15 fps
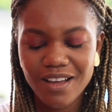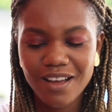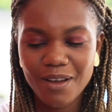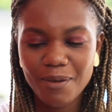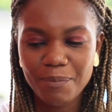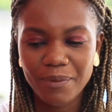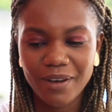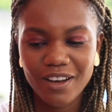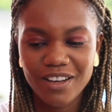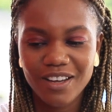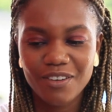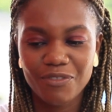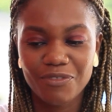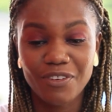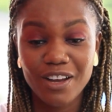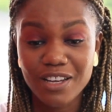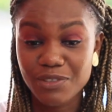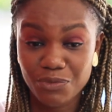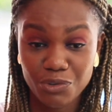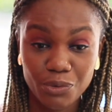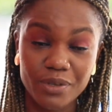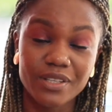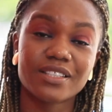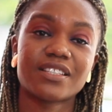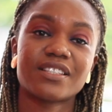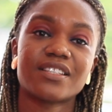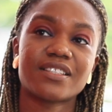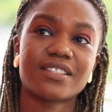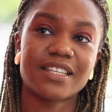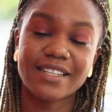But fast forward
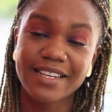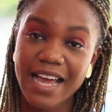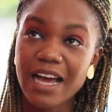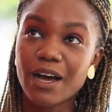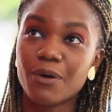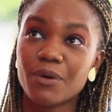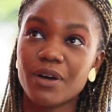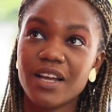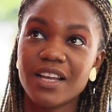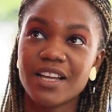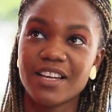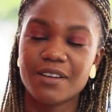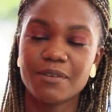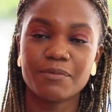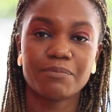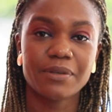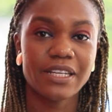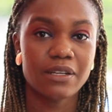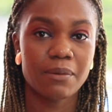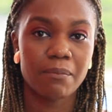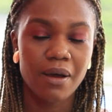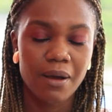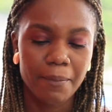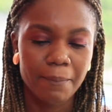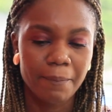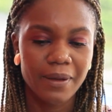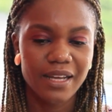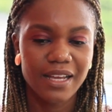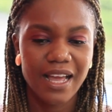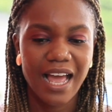to now, being a
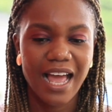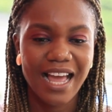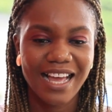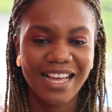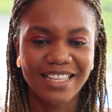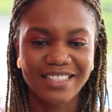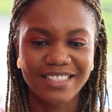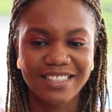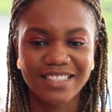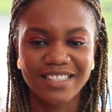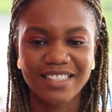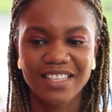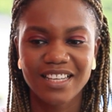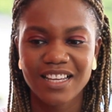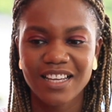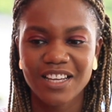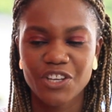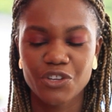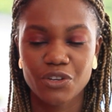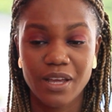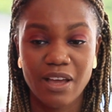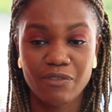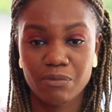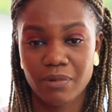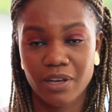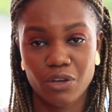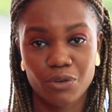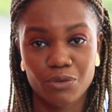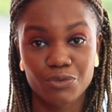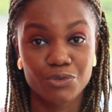mum and having
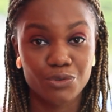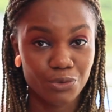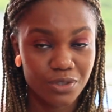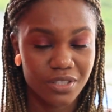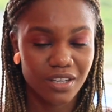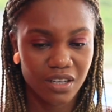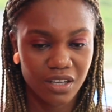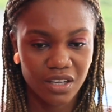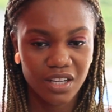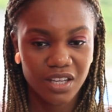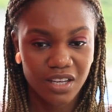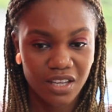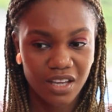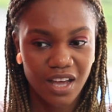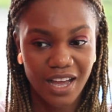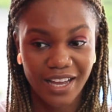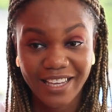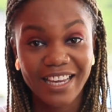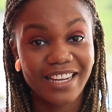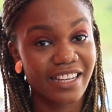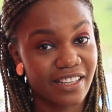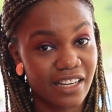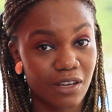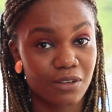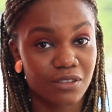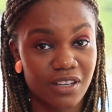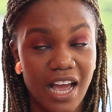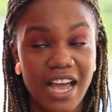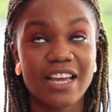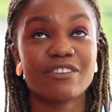my own daughter, I get it now.
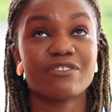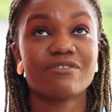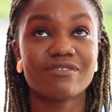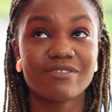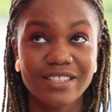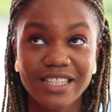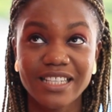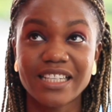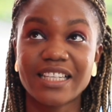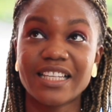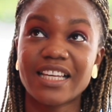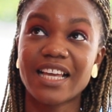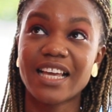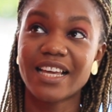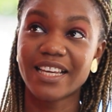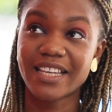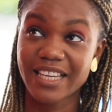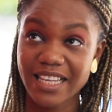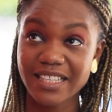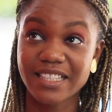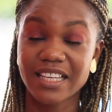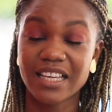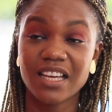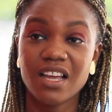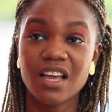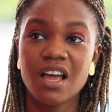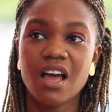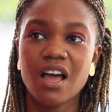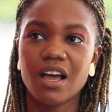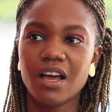I really get it.
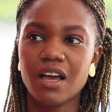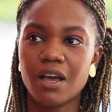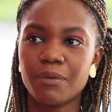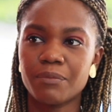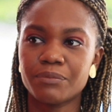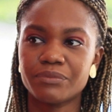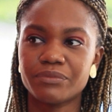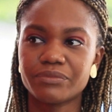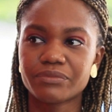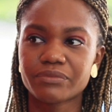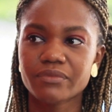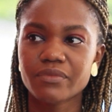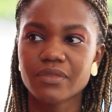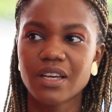I'm